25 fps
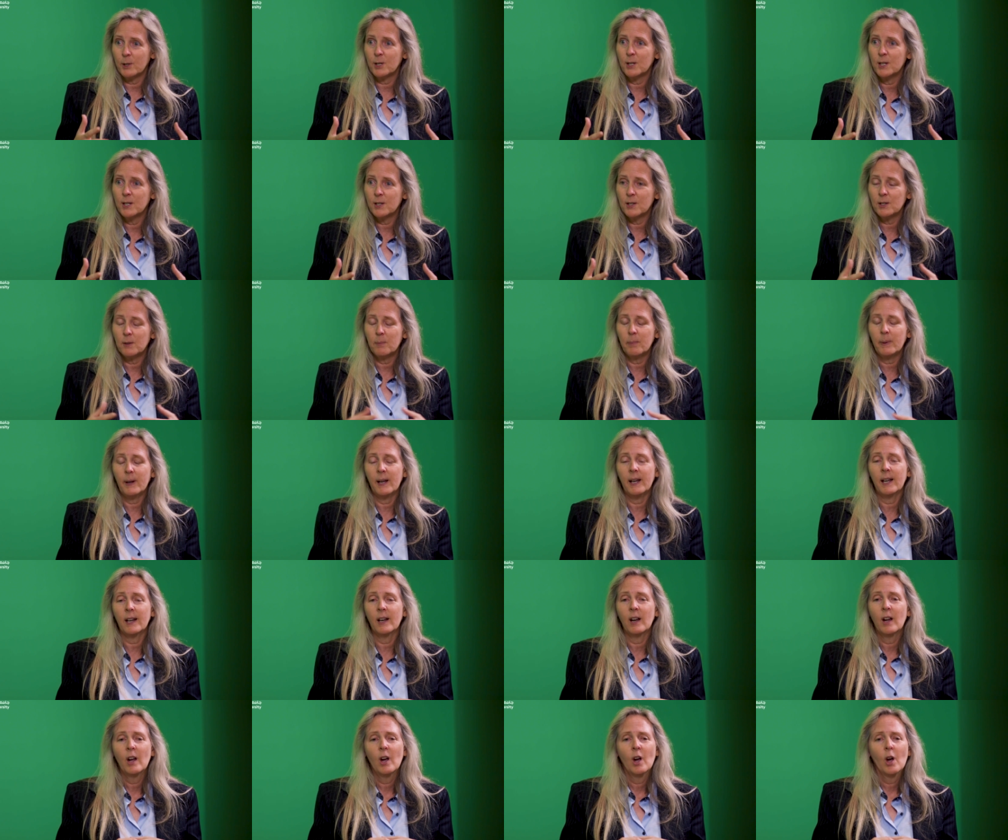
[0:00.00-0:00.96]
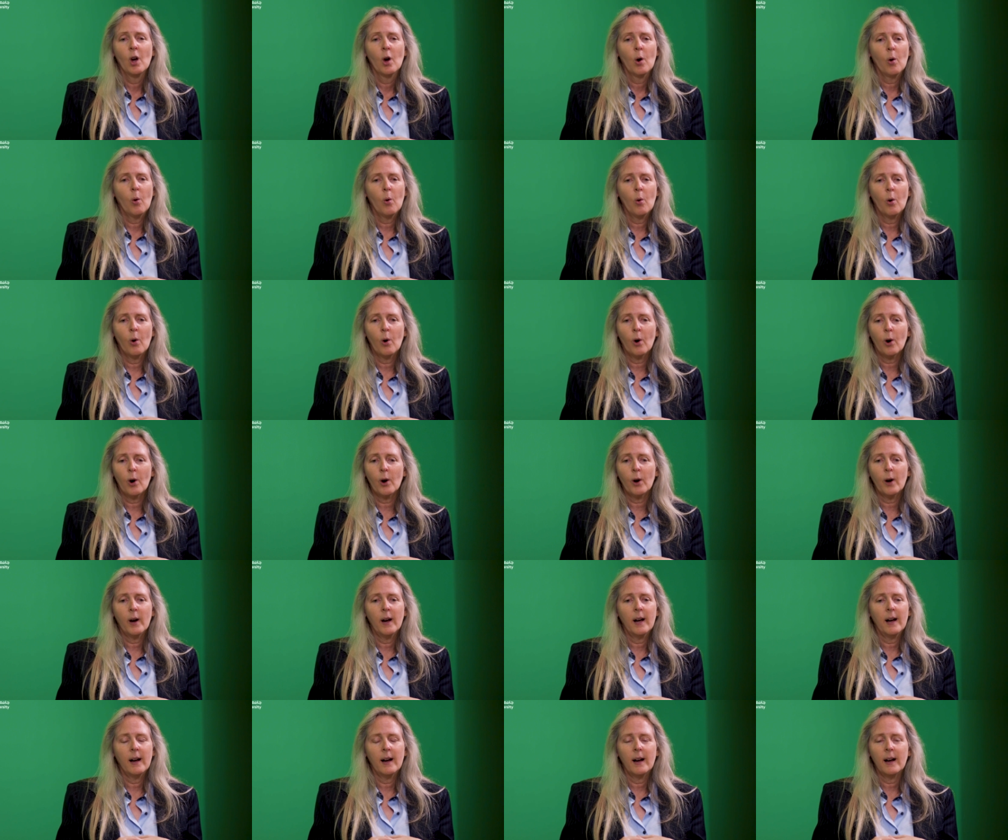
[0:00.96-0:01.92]
participate,
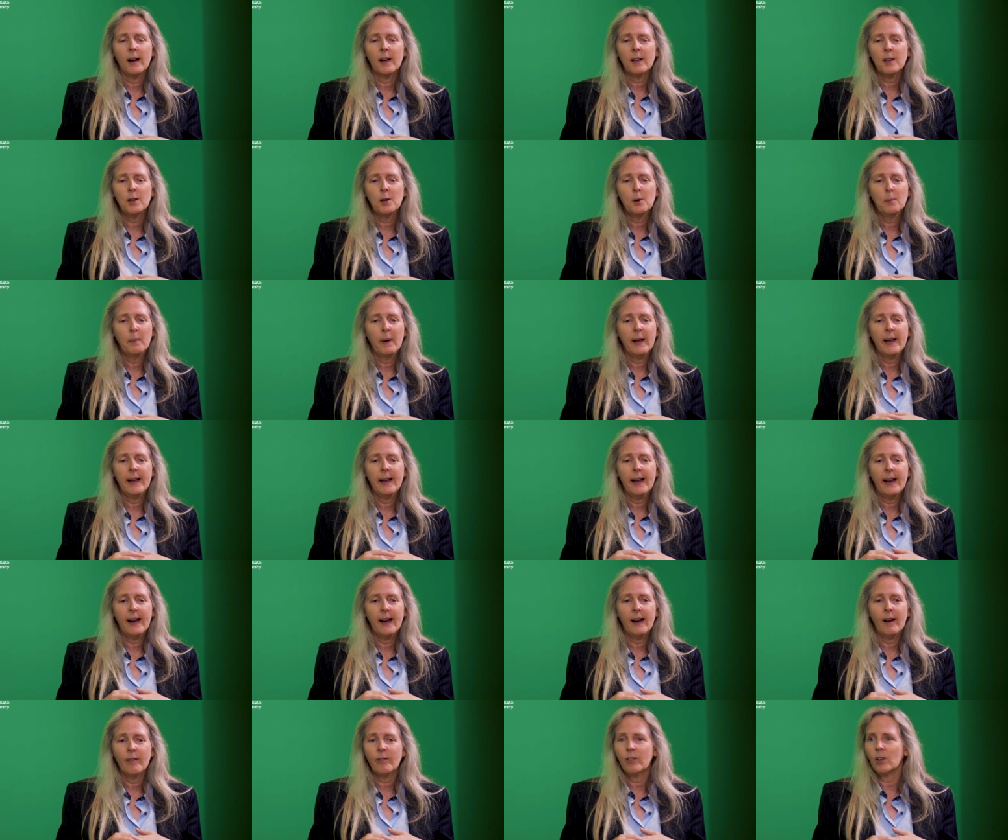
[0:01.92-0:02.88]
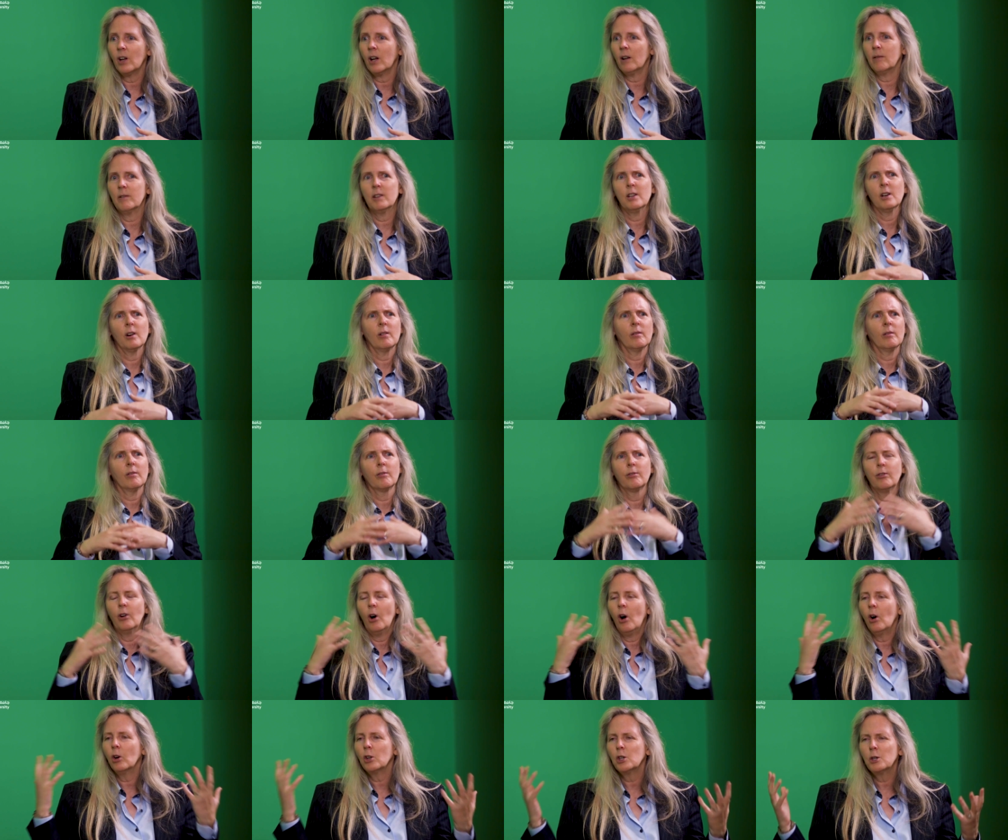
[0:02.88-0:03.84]
or you may have
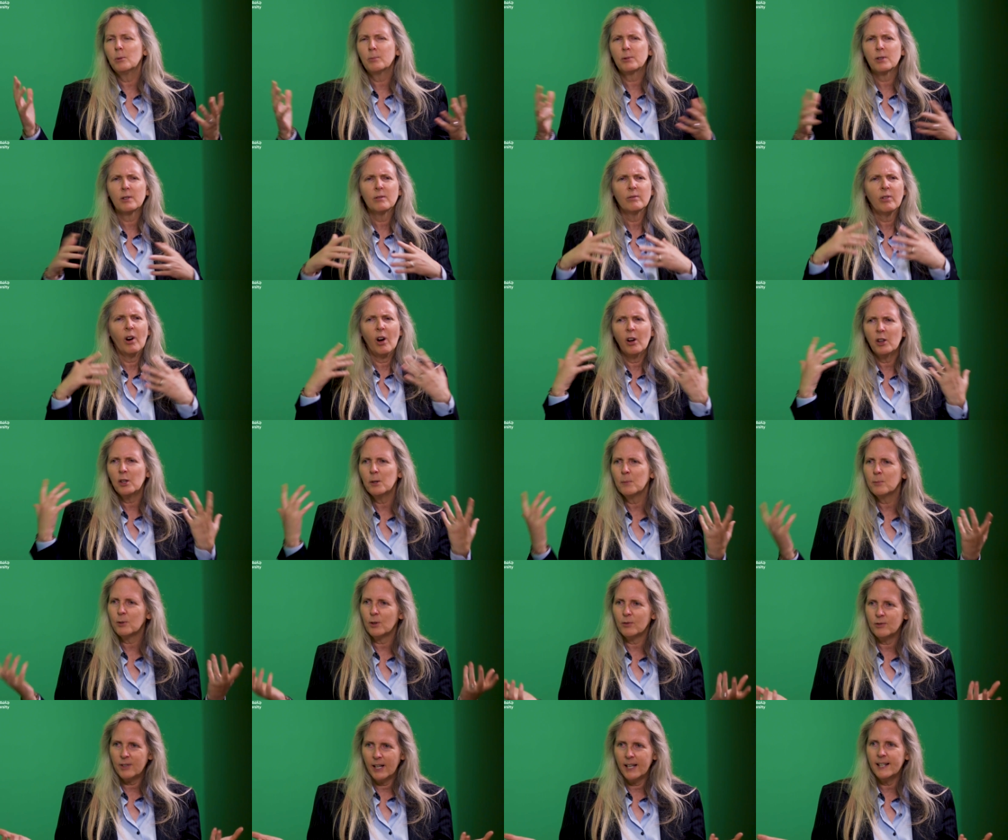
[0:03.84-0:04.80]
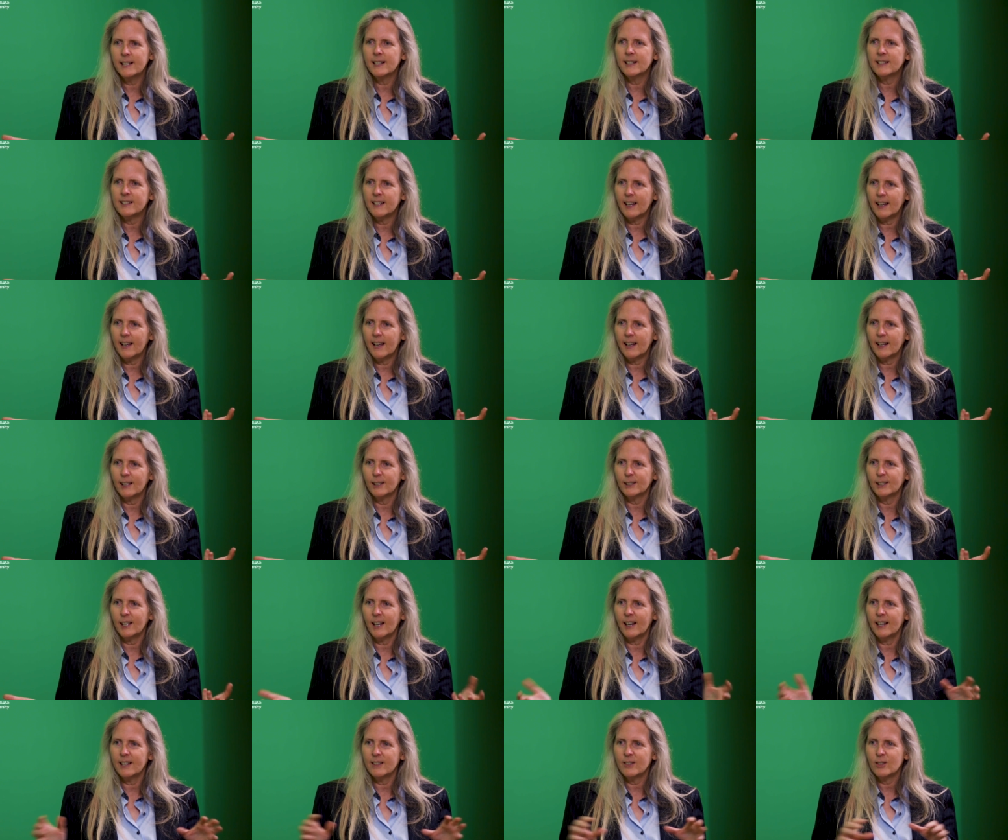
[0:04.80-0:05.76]
volumes and volumes of data to
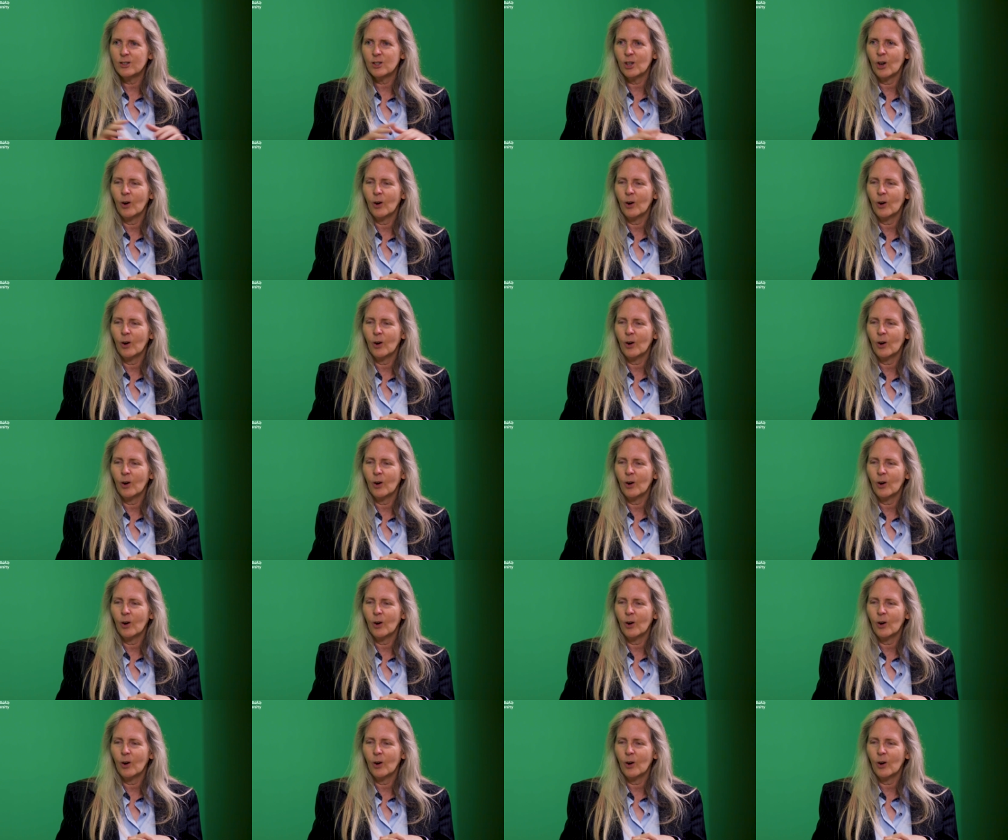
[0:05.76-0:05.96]
analyze.